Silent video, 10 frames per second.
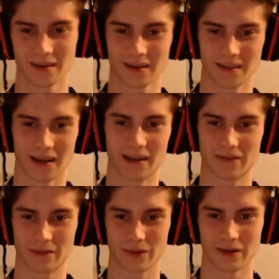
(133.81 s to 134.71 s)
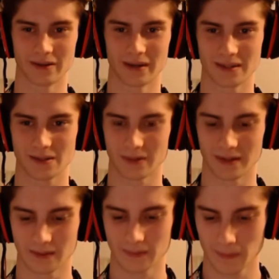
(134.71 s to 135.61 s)
and the exchange
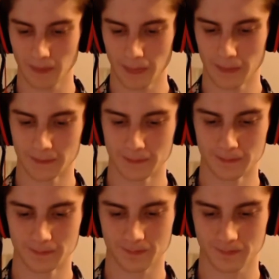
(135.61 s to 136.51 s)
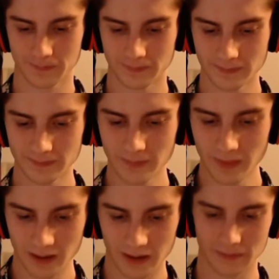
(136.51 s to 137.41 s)
is mutual because if I make
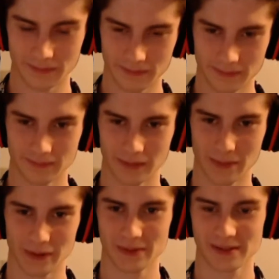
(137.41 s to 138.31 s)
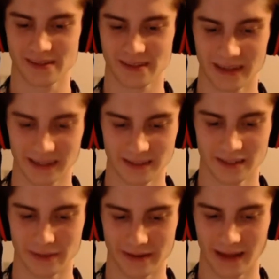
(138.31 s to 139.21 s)
somebody laugh, then I feel pretty great
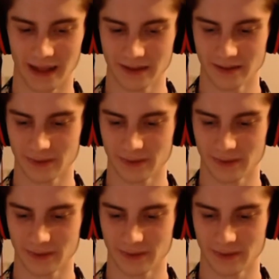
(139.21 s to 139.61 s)
as well.